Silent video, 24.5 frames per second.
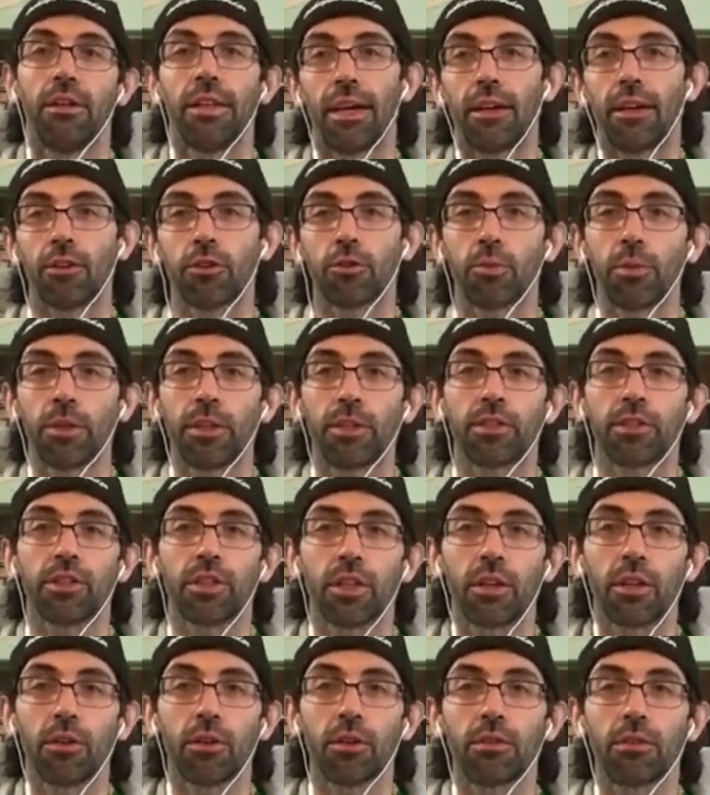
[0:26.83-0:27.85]
Now, it's been a
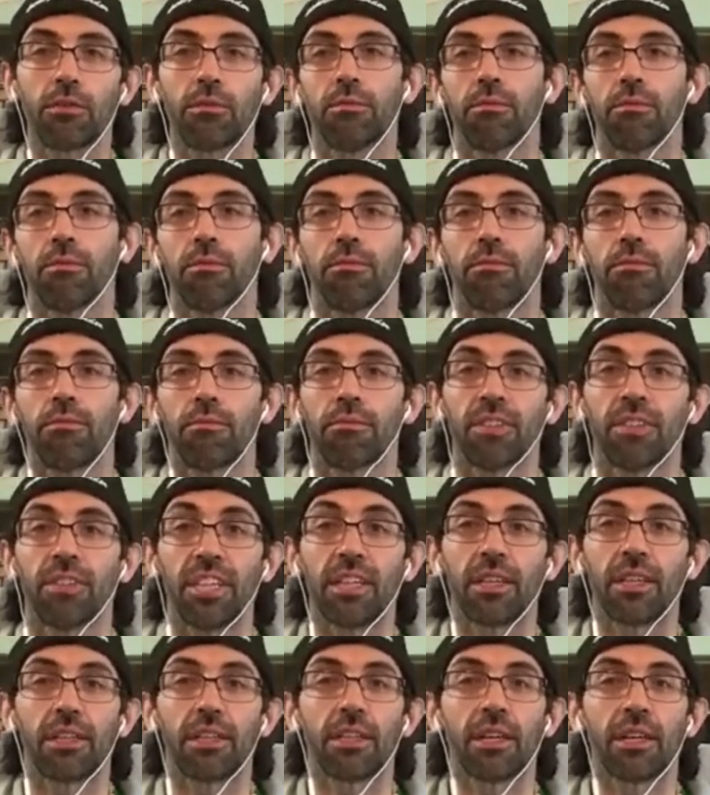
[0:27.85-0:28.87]
subtle
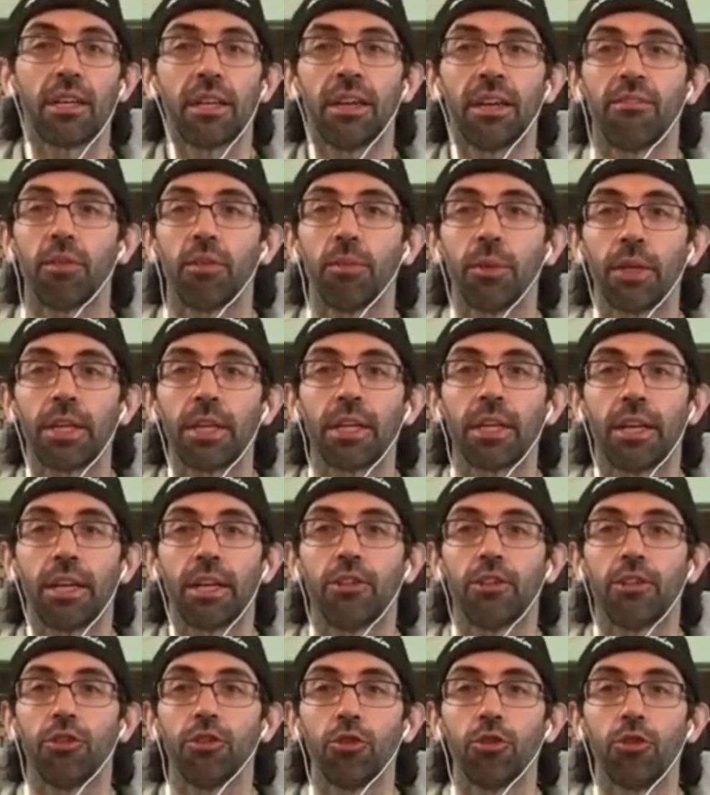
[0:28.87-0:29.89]
thing that everybody
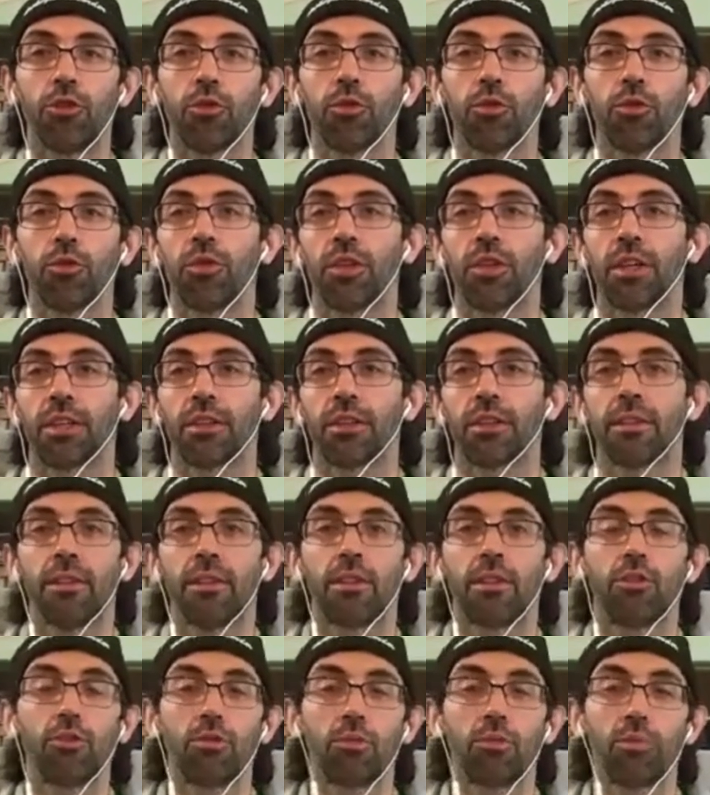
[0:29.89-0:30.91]
kind of knew that
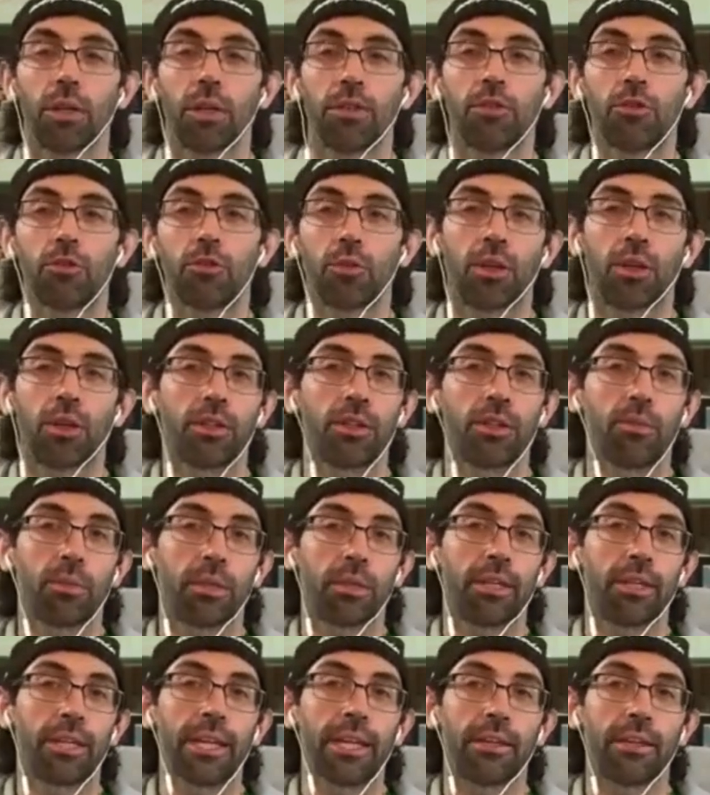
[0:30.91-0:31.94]
the Hughes brothers wanted to
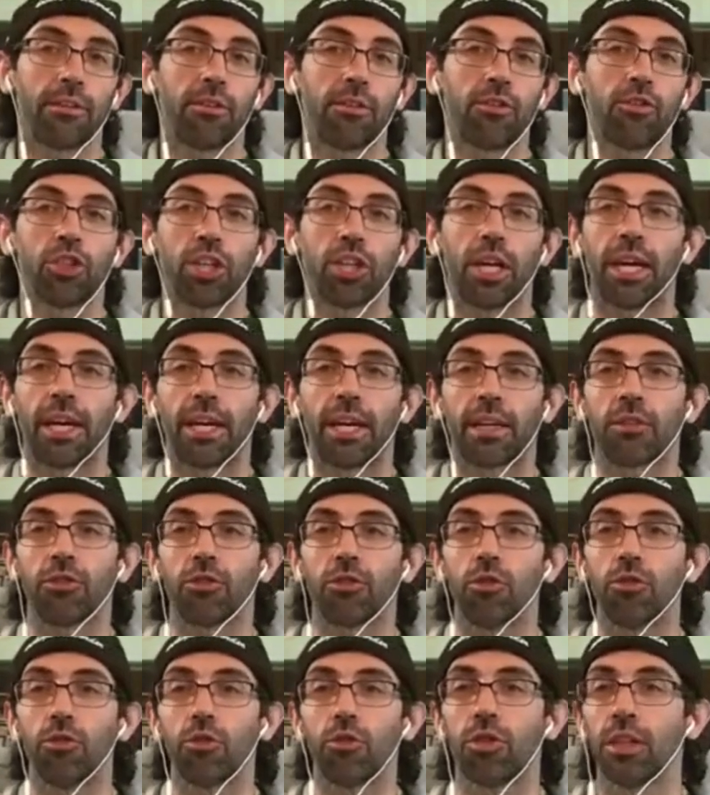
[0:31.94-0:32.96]
play together. Jack,
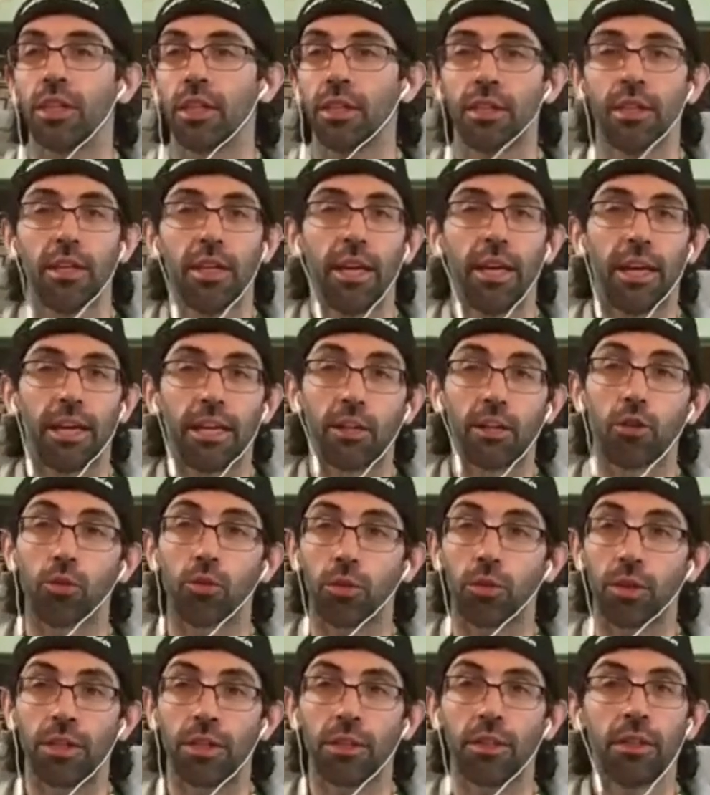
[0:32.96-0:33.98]
Luke, and
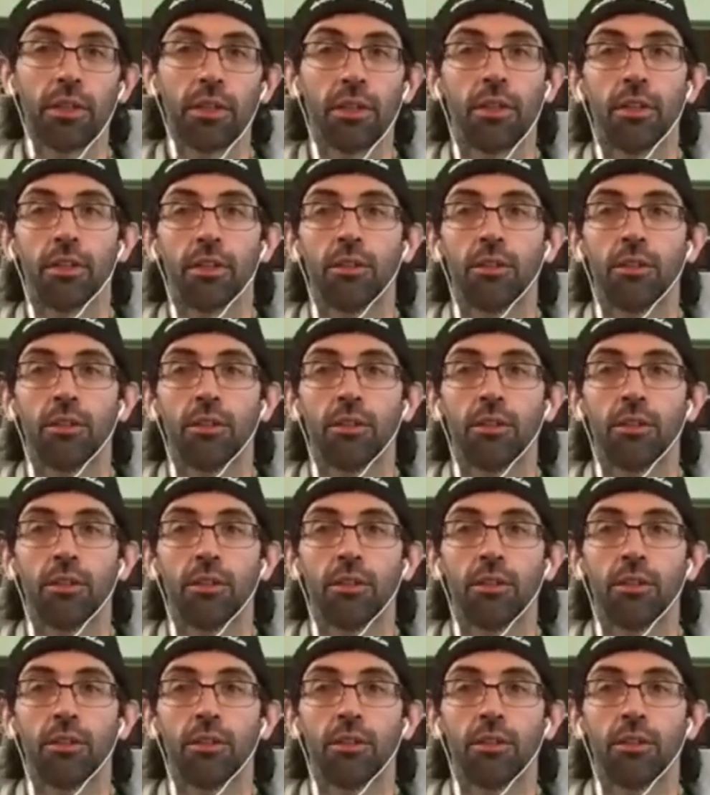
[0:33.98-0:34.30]
Quinn.